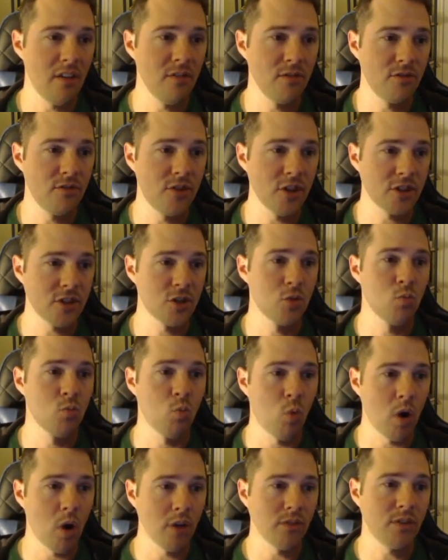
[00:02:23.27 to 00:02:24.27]
doesn't
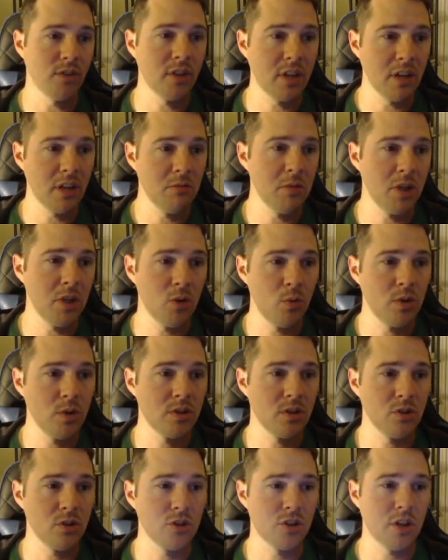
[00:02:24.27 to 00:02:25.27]
want to give me the
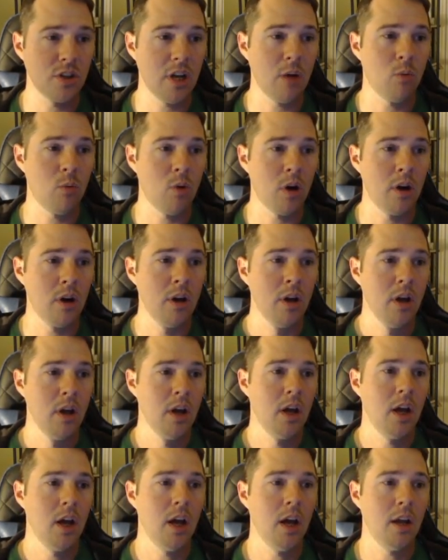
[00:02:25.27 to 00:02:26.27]
resolution I want,
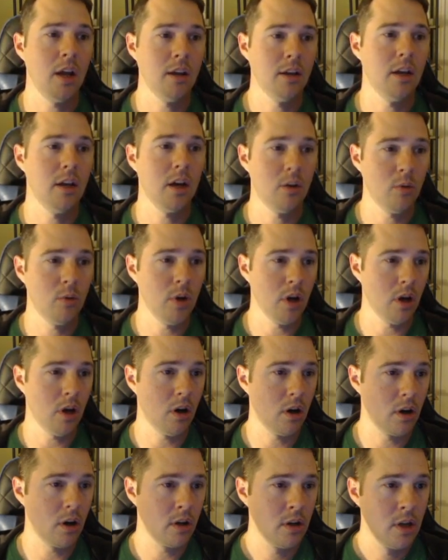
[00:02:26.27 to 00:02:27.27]
and there we
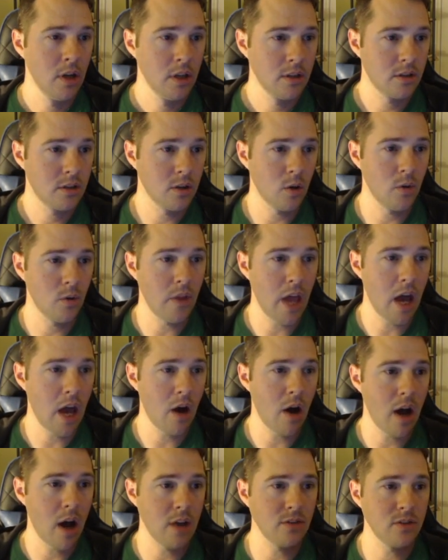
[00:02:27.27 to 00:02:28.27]
are. So
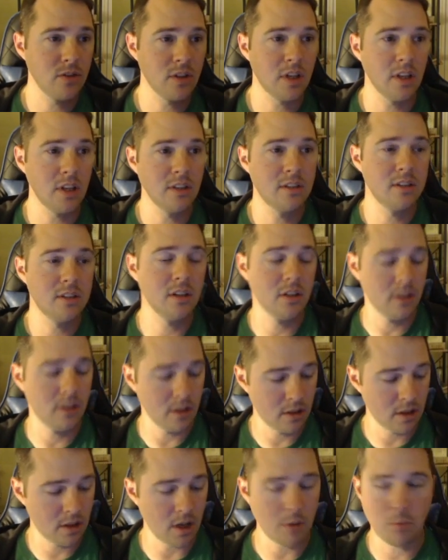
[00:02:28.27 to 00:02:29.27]
now, as you can see on the
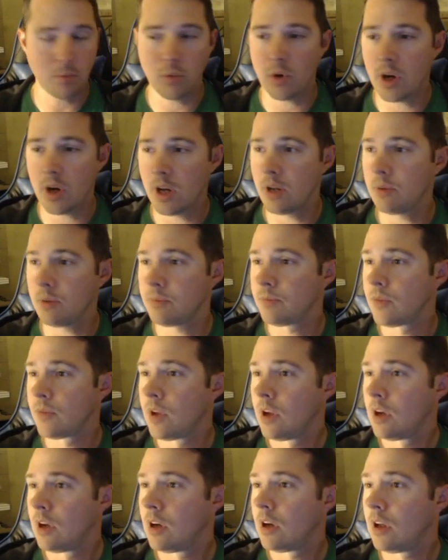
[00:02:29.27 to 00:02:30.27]
top right,
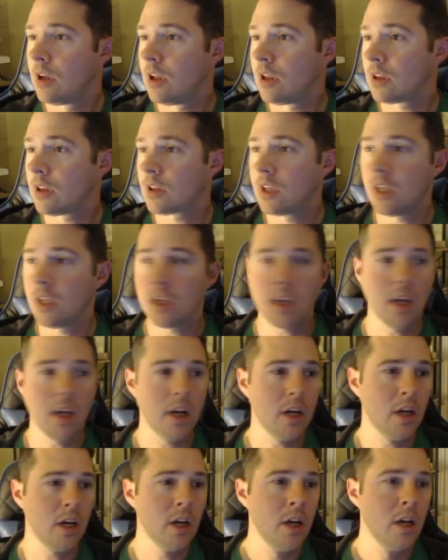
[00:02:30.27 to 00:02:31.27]
I'll click
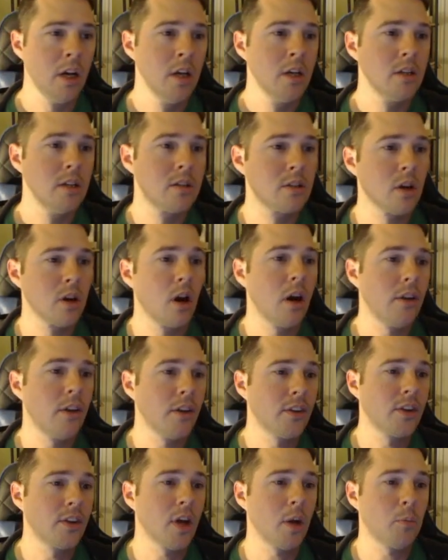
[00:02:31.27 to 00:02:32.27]
here. So on
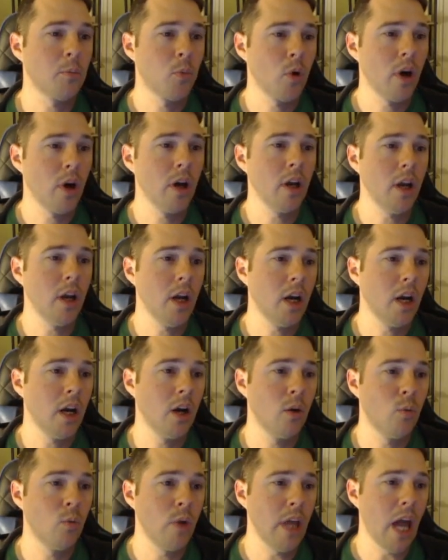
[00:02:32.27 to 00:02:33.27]
the top right
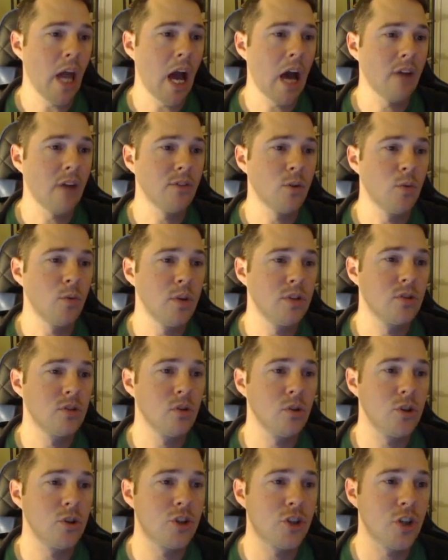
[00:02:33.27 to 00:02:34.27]
here, we add the
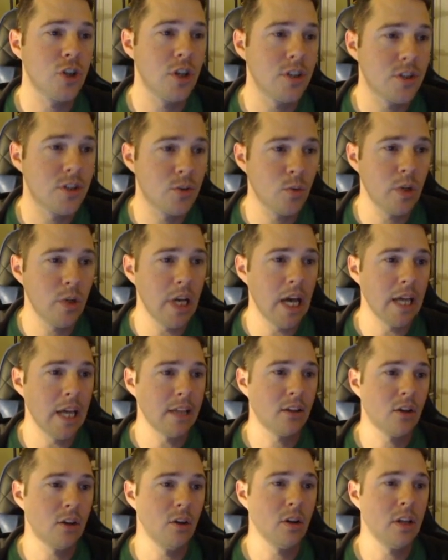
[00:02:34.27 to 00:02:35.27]
resolution. So we
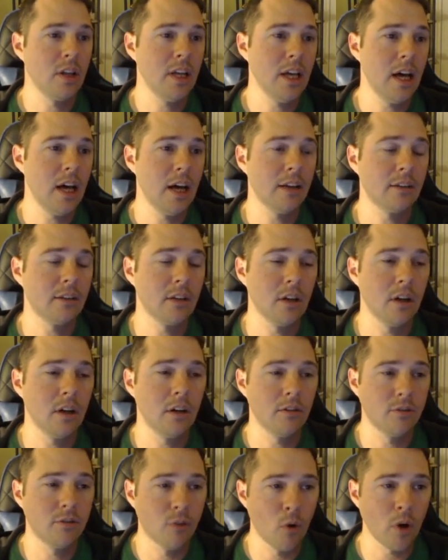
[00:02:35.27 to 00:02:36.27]
currently at
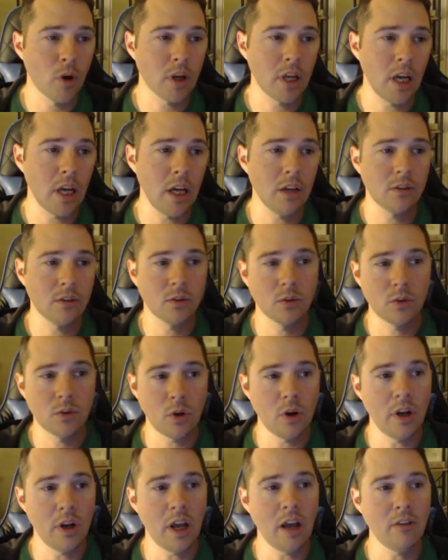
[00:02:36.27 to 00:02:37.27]
4K, so
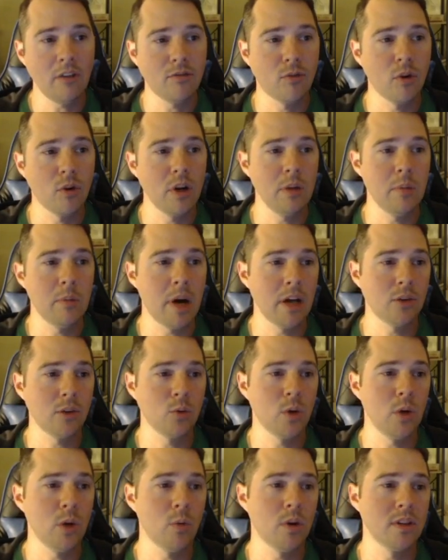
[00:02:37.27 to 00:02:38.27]
3840 by
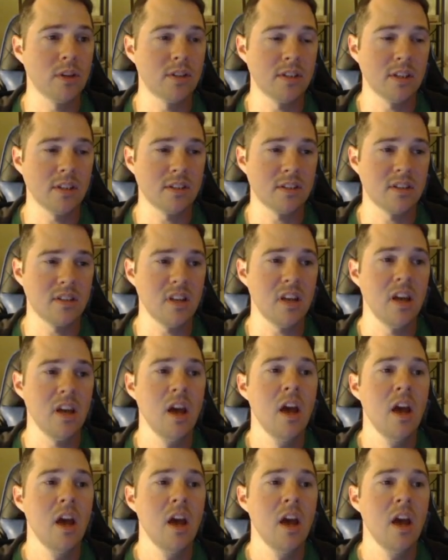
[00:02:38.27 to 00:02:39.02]
2160.